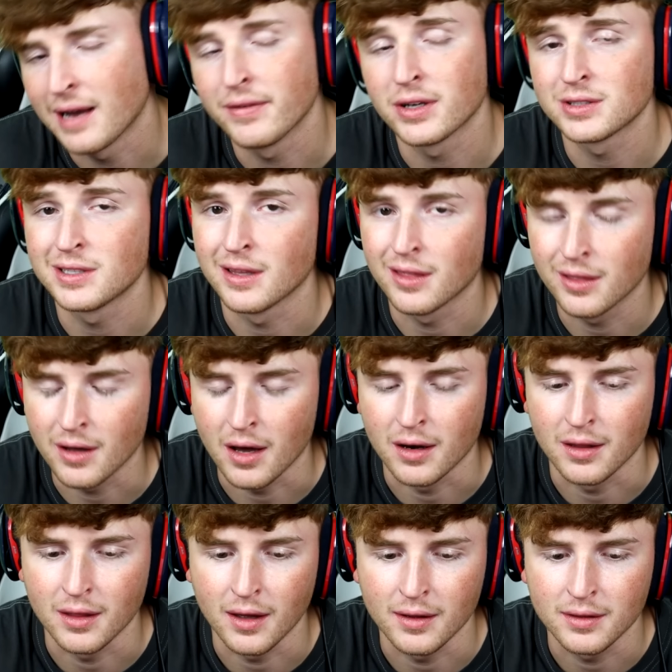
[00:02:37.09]
I've actually
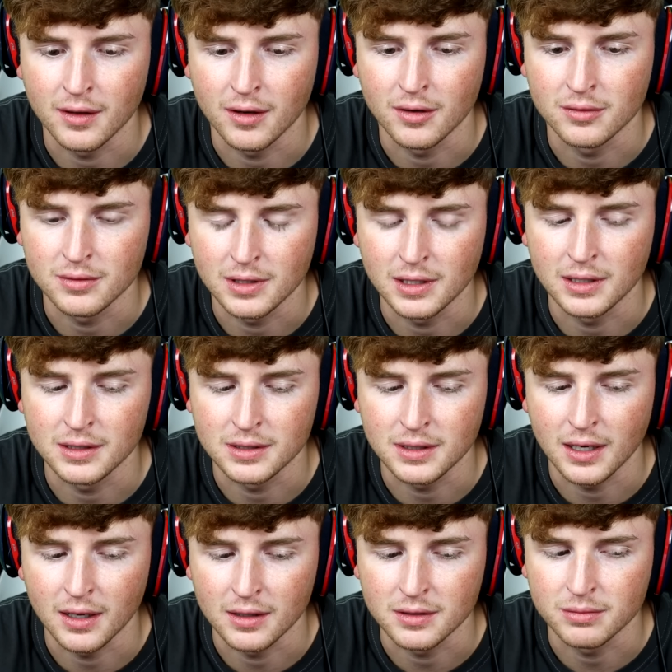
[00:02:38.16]
thought of that, though. It is
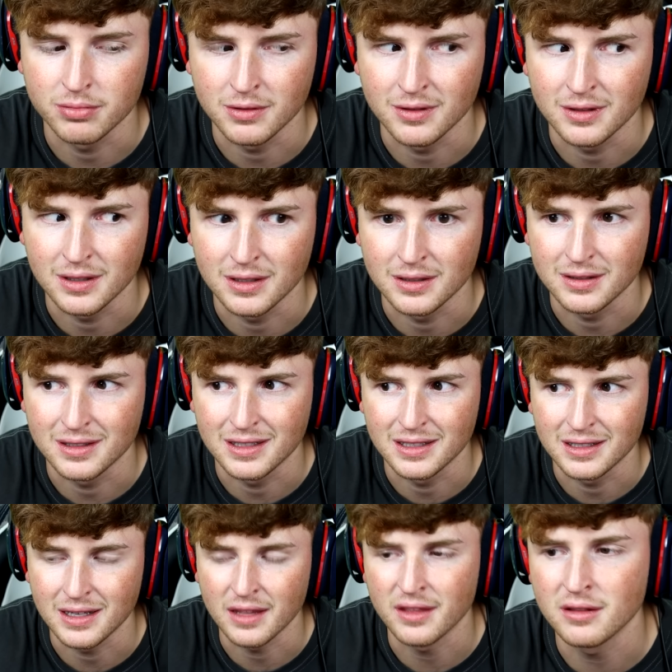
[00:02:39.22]
kind of spooky.
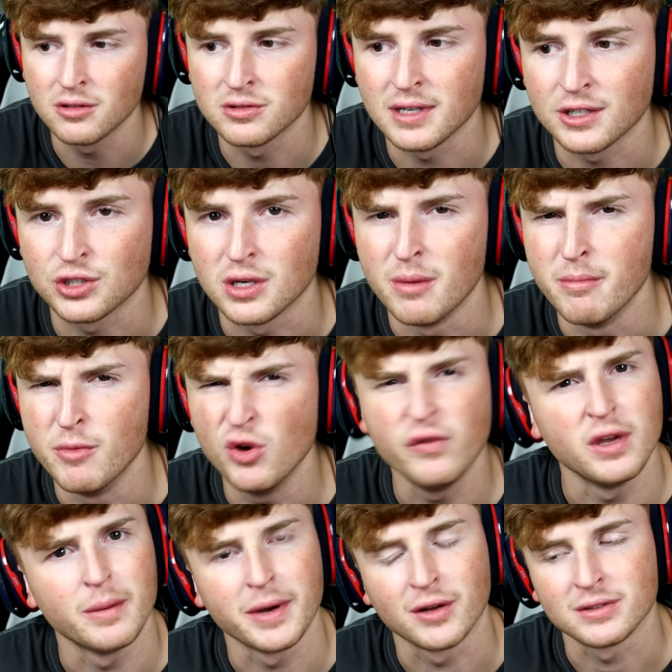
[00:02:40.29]
Like, I think there's actually a
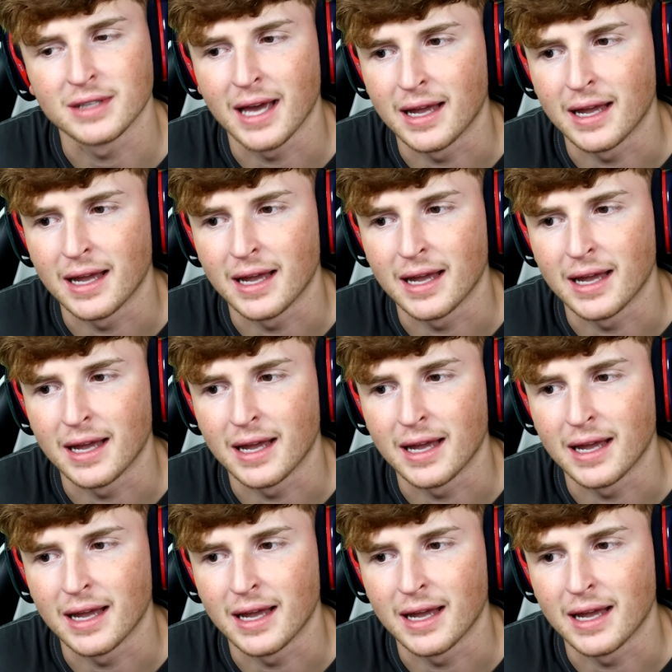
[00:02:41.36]
movie about